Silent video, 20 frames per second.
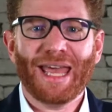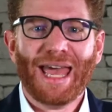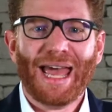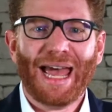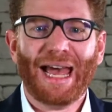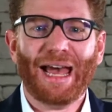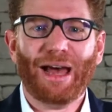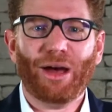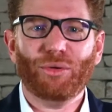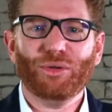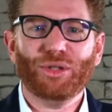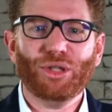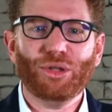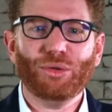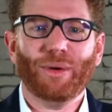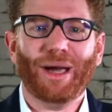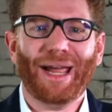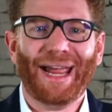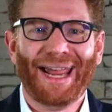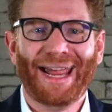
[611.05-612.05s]
How do
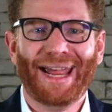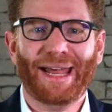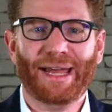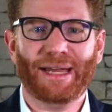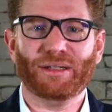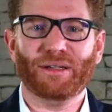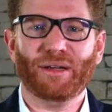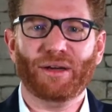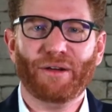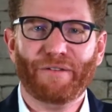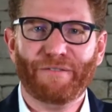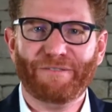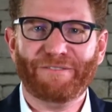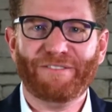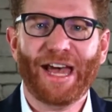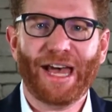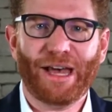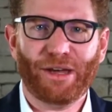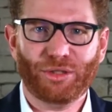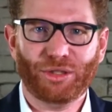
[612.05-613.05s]
you add
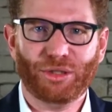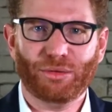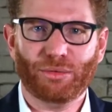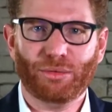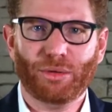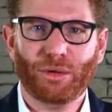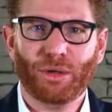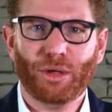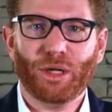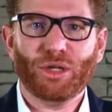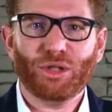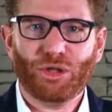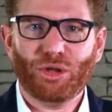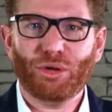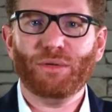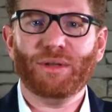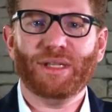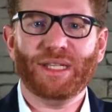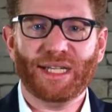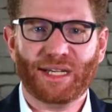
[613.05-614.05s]
value
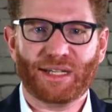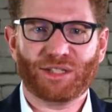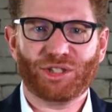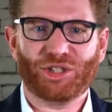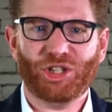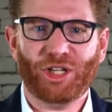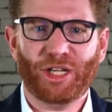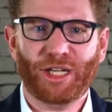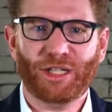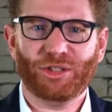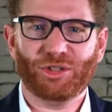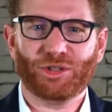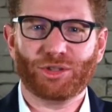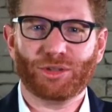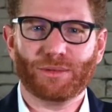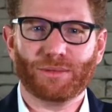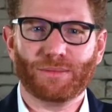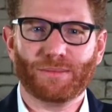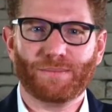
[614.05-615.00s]
to the exchange?